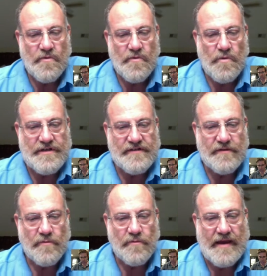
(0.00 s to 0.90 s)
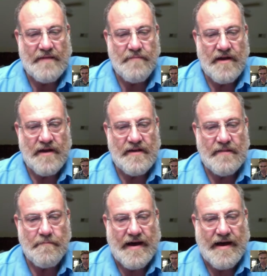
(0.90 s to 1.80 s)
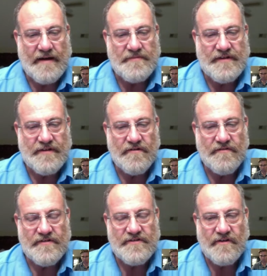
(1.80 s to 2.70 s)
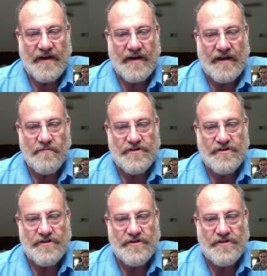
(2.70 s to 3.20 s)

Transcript: which is a red button in the bottom center of the screen,